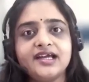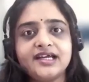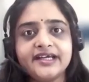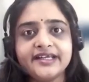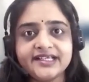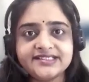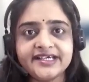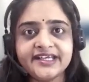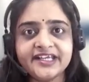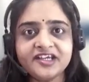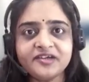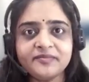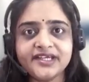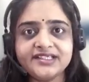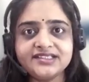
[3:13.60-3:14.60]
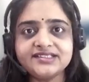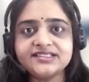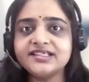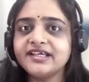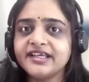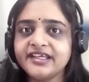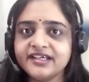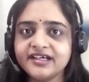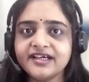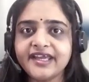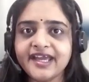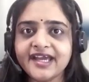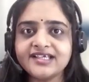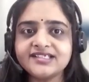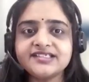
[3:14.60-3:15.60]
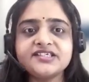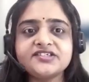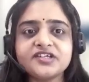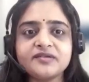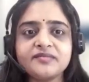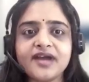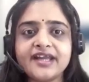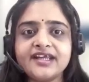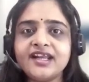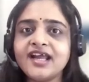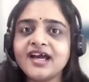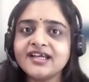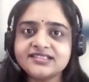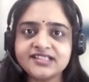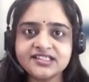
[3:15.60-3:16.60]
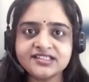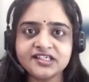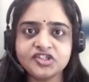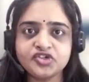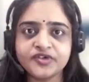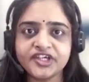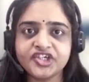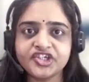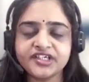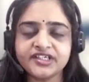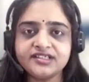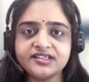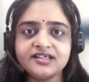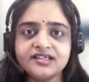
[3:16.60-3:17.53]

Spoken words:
Reasoning means here AI system analyze the situation